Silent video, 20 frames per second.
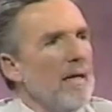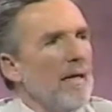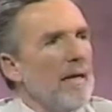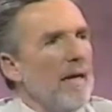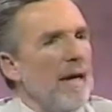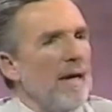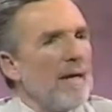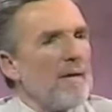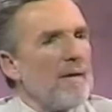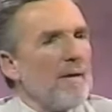
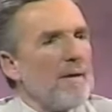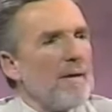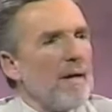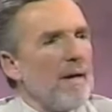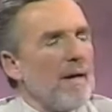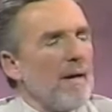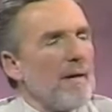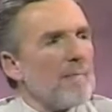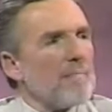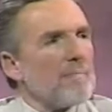And
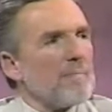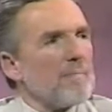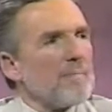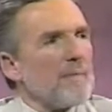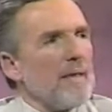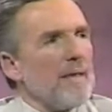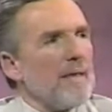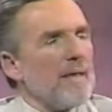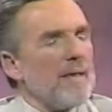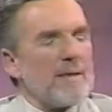
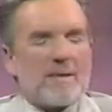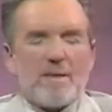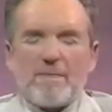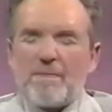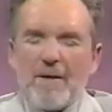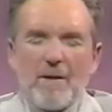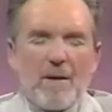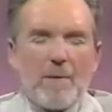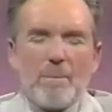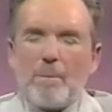it's a
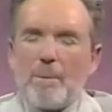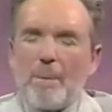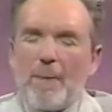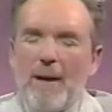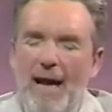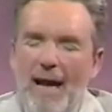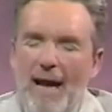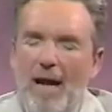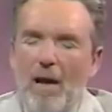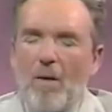very
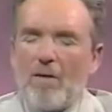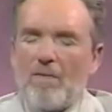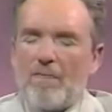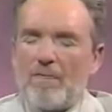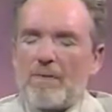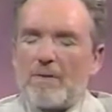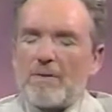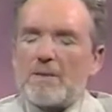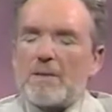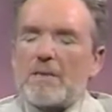
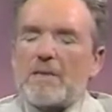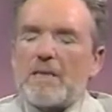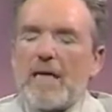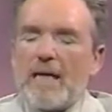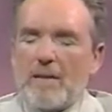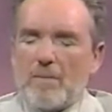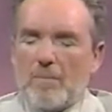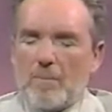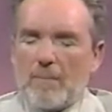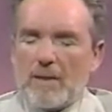powerful
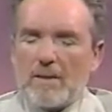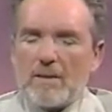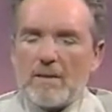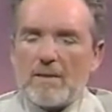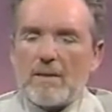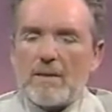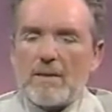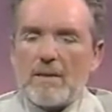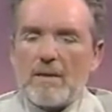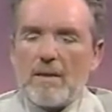
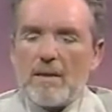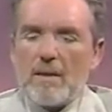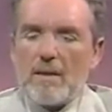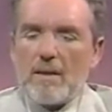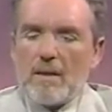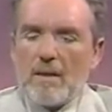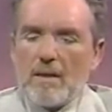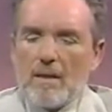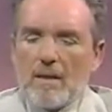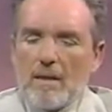statement
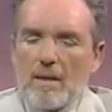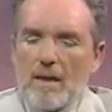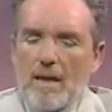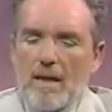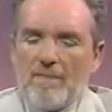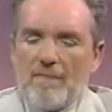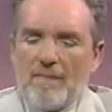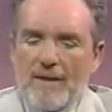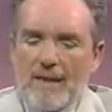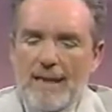
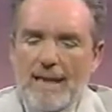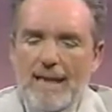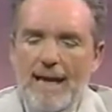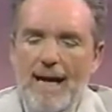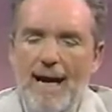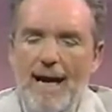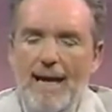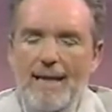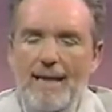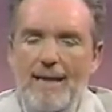of the
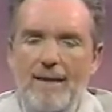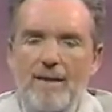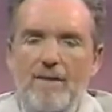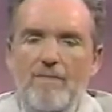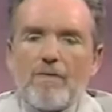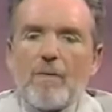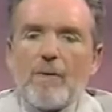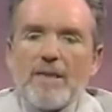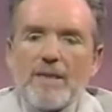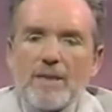kind
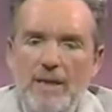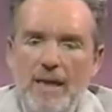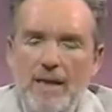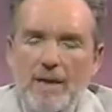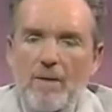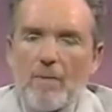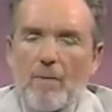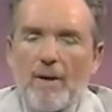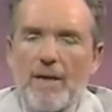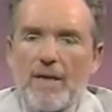of
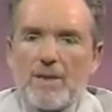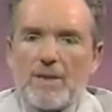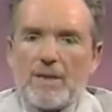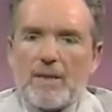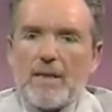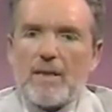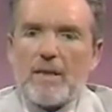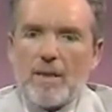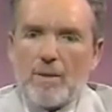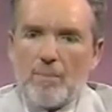
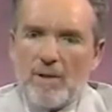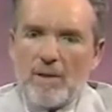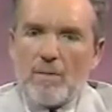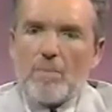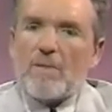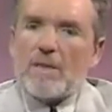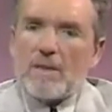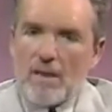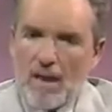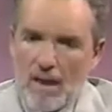regeneration and
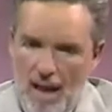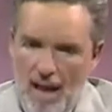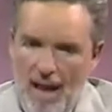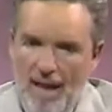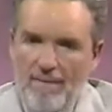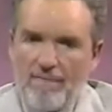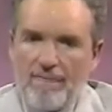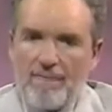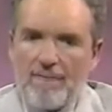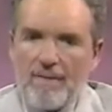commitment to
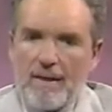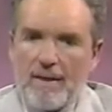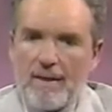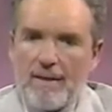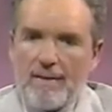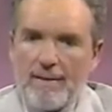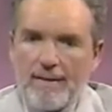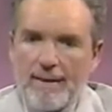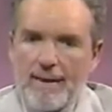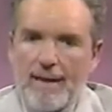life
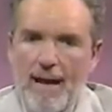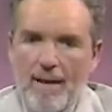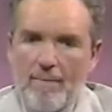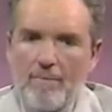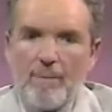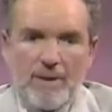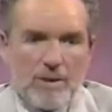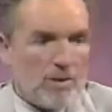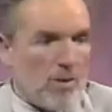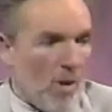that
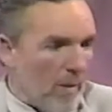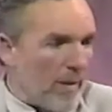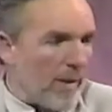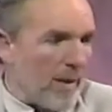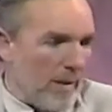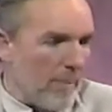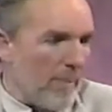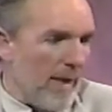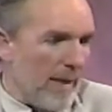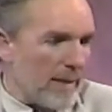I've been
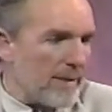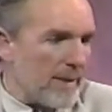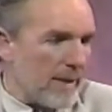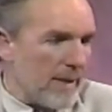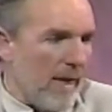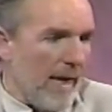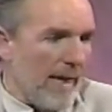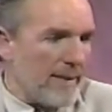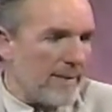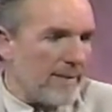talking about
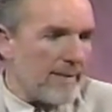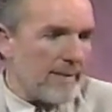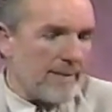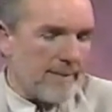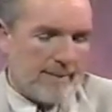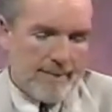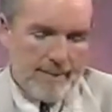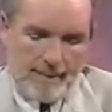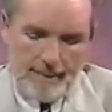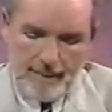tonight.
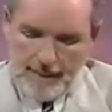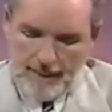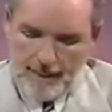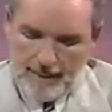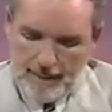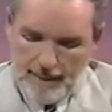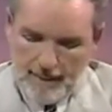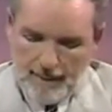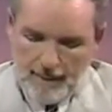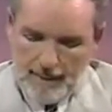
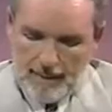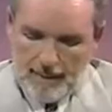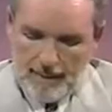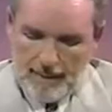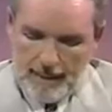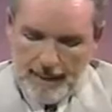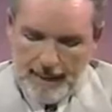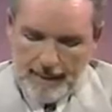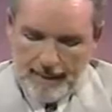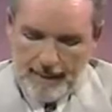
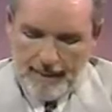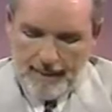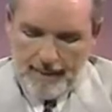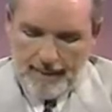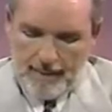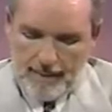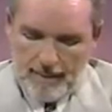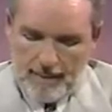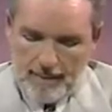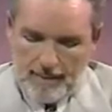And
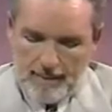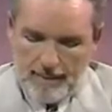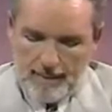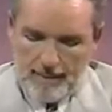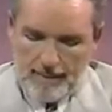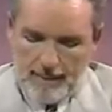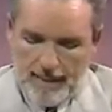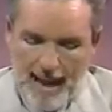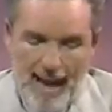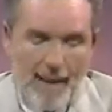
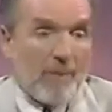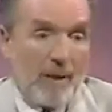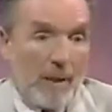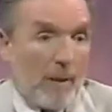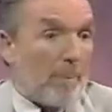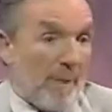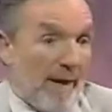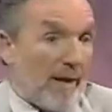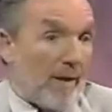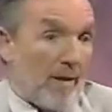I'm going
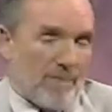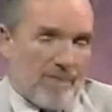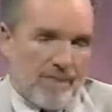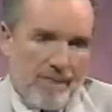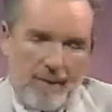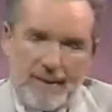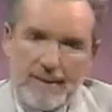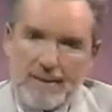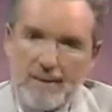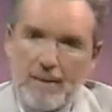to
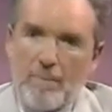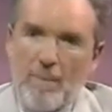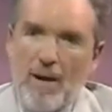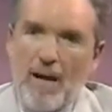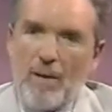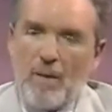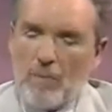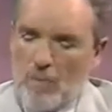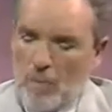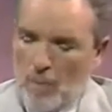paraphrase it
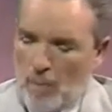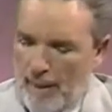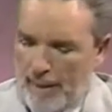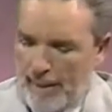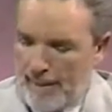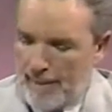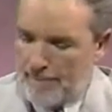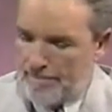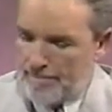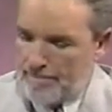my own
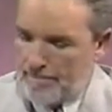way.